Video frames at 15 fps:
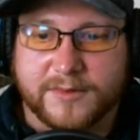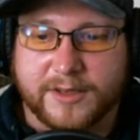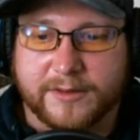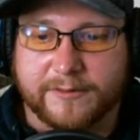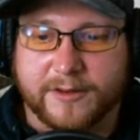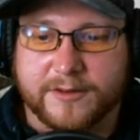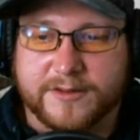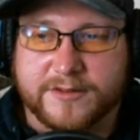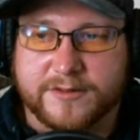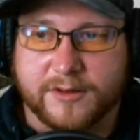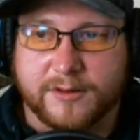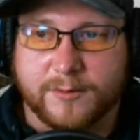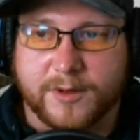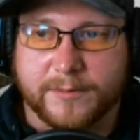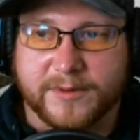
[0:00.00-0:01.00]
of very
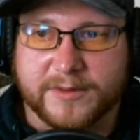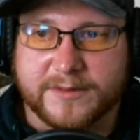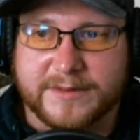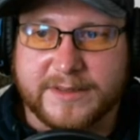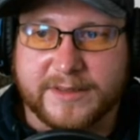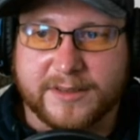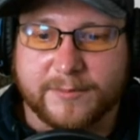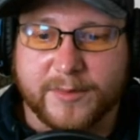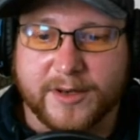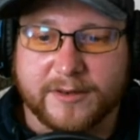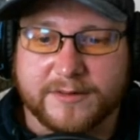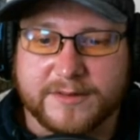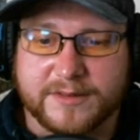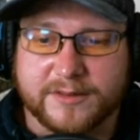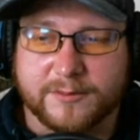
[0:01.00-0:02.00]
strong weapons in
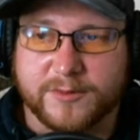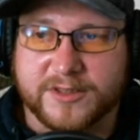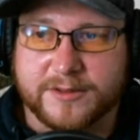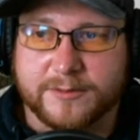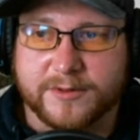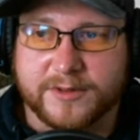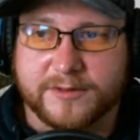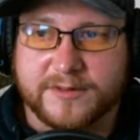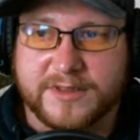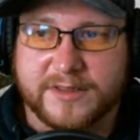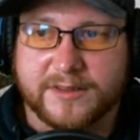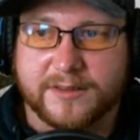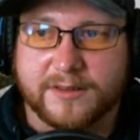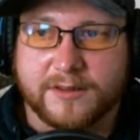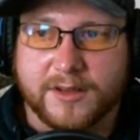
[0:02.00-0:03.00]
comparison to what you were
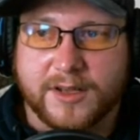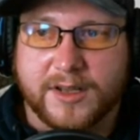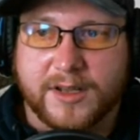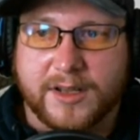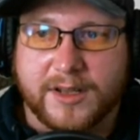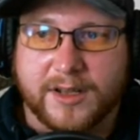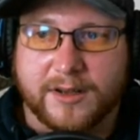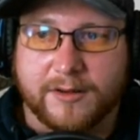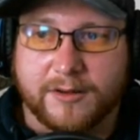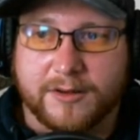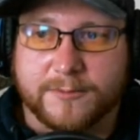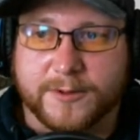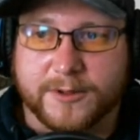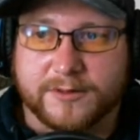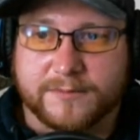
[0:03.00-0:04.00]
using, and
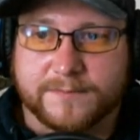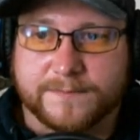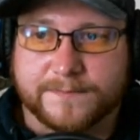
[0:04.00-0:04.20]
armor.